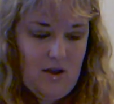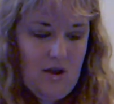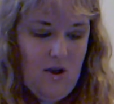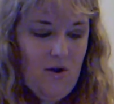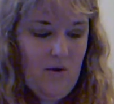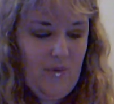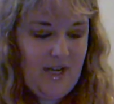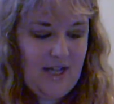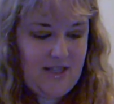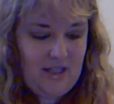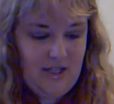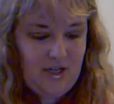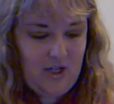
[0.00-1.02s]
Oh, we
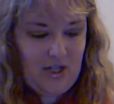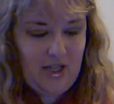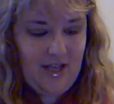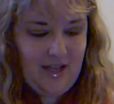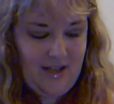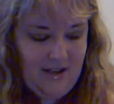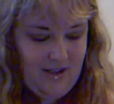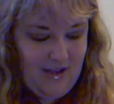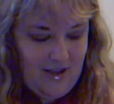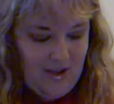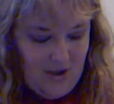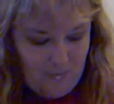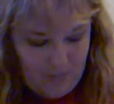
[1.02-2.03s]
got the little
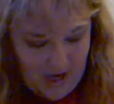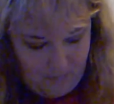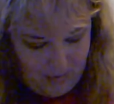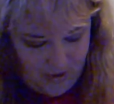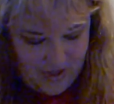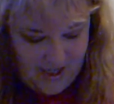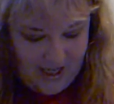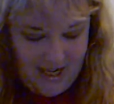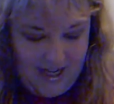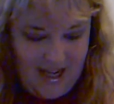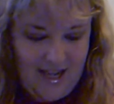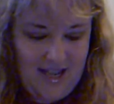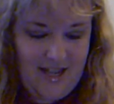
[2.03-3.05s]
paper thingy
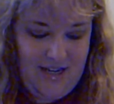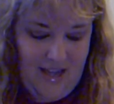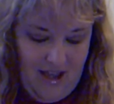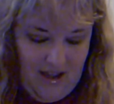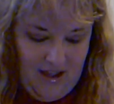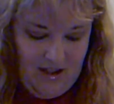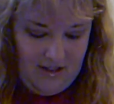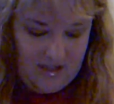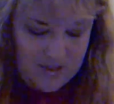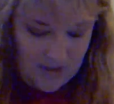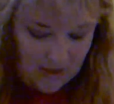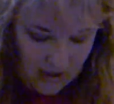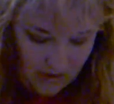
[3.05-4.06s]
again. Yay,
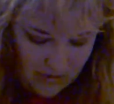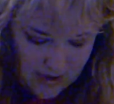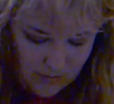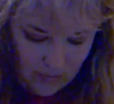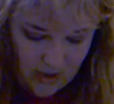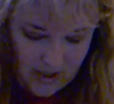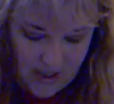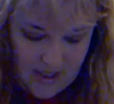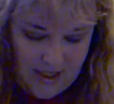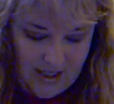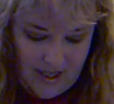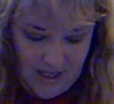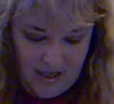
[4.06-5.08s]
that's like I always wanted
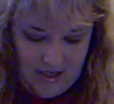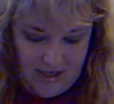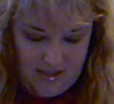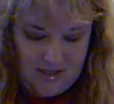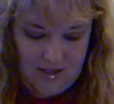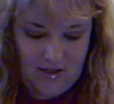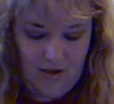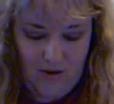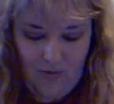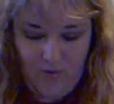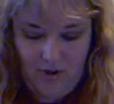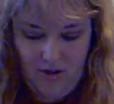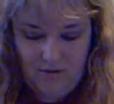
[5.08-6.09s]
to get.
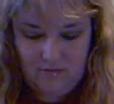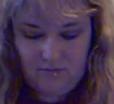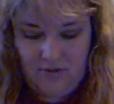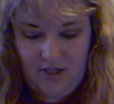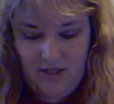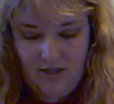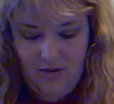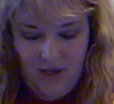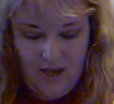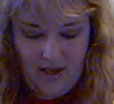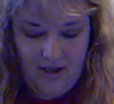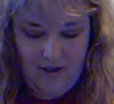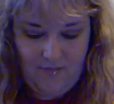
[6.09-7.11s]
So, oh, well,
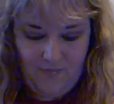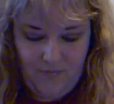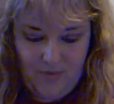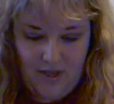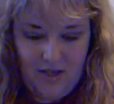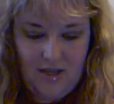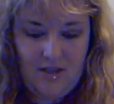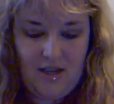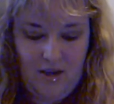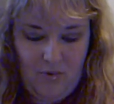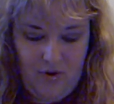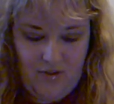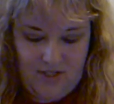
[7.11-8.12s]
okay.
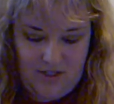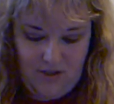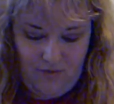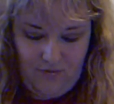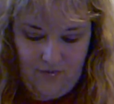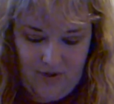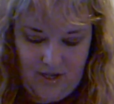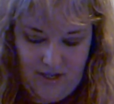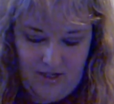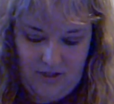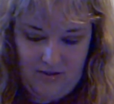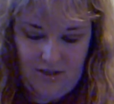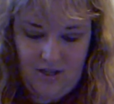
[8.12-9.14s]
Yeah, more of these little fun
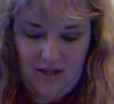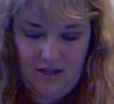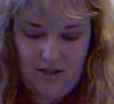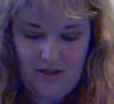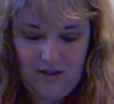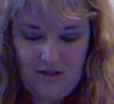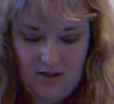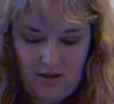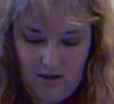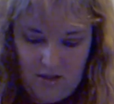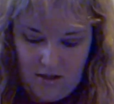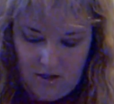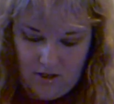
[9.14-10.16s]
little...
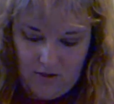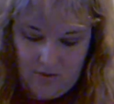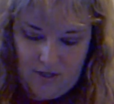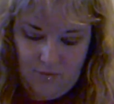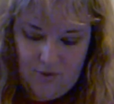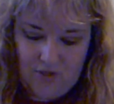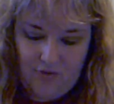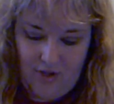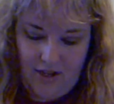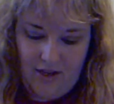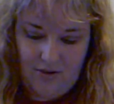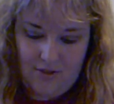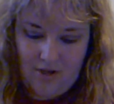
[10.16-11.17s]
Uh-oh, something just fell
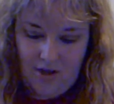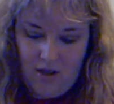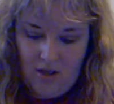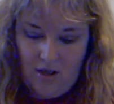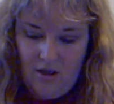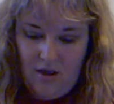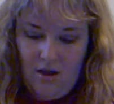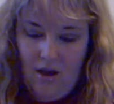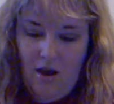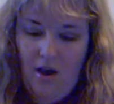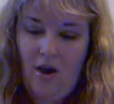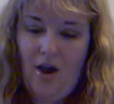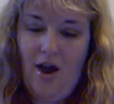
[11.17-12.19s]
out.
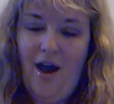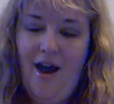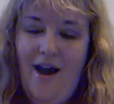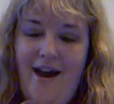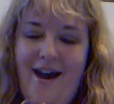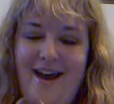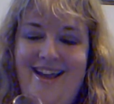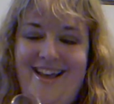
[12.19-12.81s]
Oh!